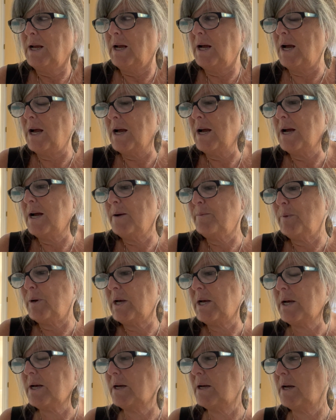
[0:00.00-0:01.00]
I'm
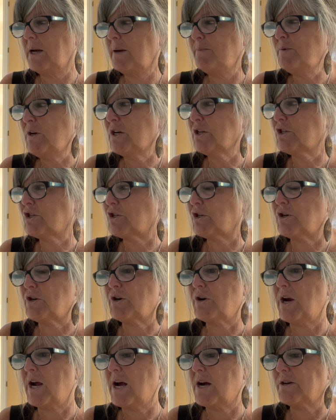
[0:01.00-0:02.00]
not
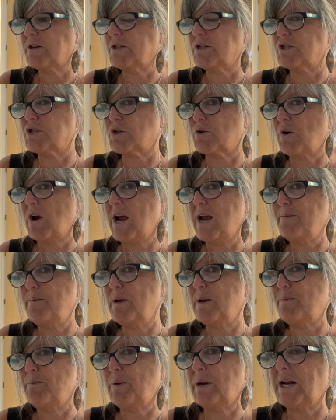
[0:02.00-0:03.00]
sure how to describe
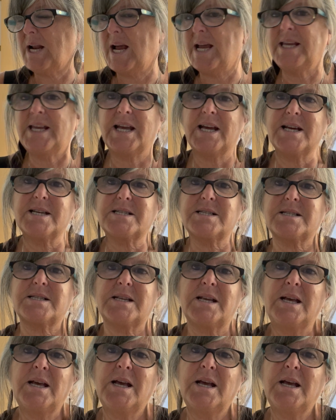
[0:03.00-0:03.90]
it, but I guess